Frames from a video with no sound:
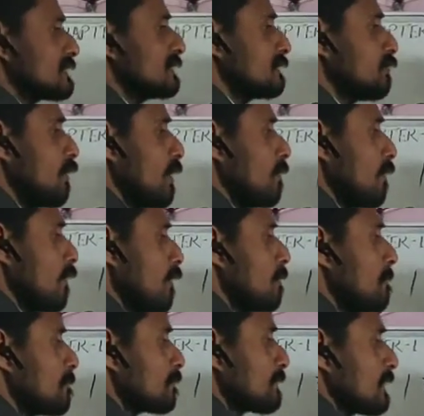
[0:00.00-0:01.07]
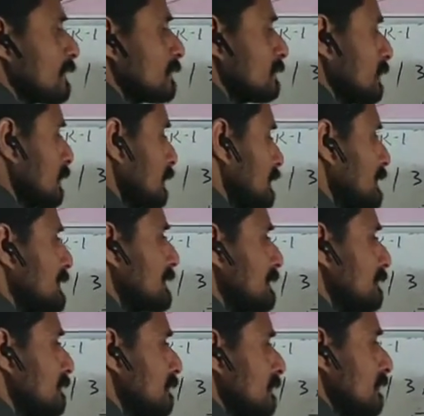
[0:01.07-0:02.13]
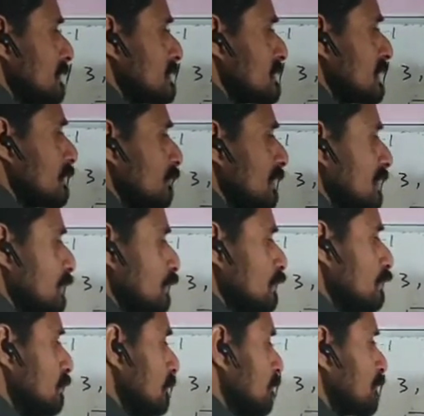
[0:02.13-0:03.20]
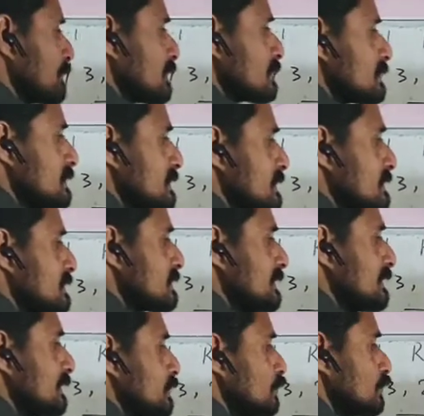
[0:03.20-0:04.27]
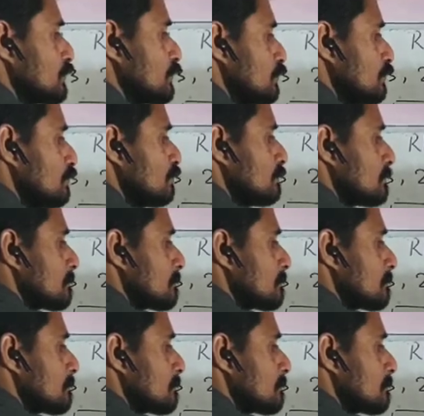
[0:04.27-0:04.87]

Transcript: in the form of 13 is equal to 6 into 2